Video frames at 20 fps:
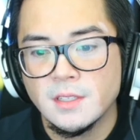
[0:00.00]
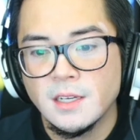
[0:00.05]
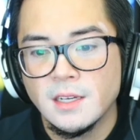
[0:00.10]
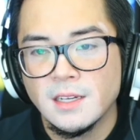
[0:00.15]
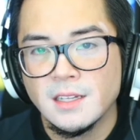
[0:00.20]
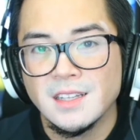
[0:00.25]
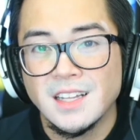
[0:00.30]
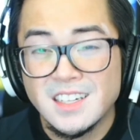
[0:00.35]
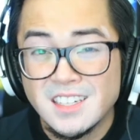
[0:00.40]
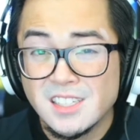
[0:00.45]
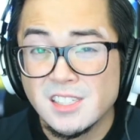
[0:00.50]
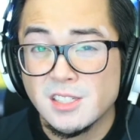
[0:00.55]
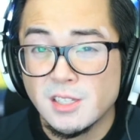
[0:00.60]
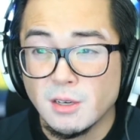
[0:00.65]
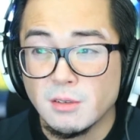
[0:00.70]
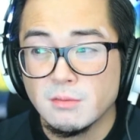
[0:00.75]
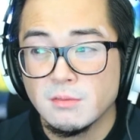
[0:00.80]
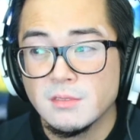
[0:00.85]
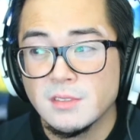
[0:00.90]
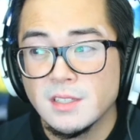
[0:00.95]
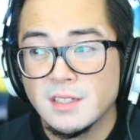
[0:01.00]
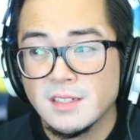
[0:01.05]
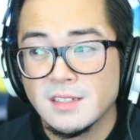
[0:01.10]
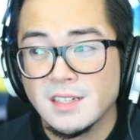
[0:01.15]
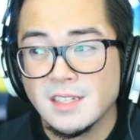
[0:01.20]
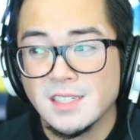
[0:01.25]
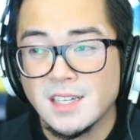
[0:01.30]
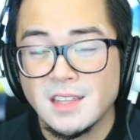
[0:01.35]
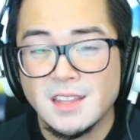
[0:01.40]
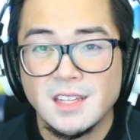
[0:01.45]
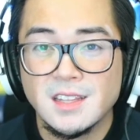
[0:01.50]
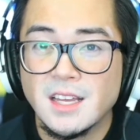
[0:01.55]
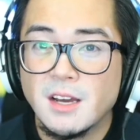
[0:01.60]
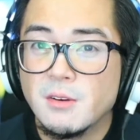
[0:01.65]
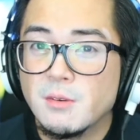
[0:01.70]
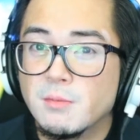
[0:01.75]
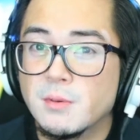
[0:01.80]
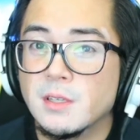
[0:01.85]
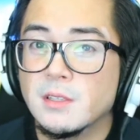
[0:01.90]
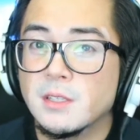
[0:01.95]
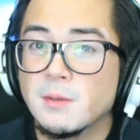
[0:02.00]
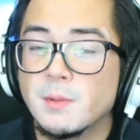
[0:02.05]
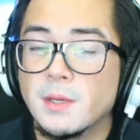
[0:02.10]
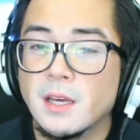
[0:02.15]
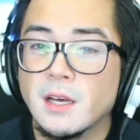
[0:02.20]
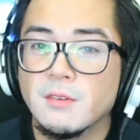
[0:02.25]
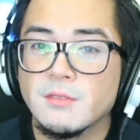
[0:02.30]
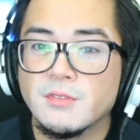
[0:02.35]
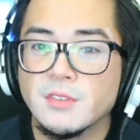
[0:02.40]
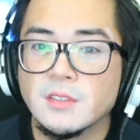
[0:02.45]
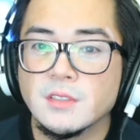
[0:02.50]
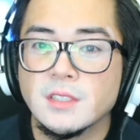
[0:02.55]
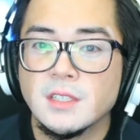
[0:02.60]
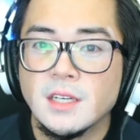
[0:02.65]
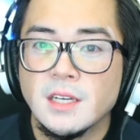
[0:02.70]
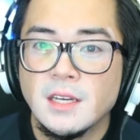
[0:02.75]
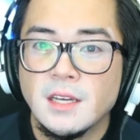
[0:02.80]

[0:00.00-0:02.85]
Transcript: Let us know, because I think that would really be helpful.